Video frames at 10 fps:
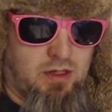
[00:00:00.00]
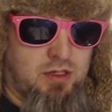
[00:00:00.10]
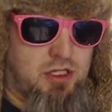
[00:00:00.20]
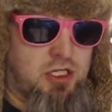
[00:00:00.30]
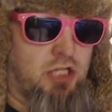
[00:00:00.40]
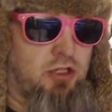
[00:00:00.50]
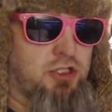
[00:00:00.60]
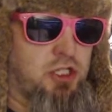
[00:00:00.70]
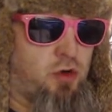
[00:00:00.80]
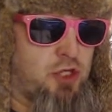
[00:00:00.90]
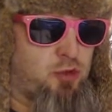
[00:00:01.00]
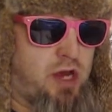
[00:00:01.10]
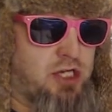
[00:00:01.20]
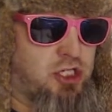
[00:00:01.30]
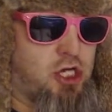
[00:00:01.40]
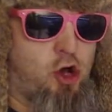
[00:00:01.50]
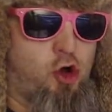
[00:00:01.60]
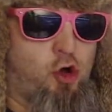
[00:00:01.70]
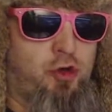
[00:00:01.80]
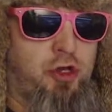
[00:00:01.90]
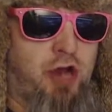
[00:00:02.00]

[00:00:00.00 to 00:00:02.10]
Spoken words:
Signal to noise ratio you're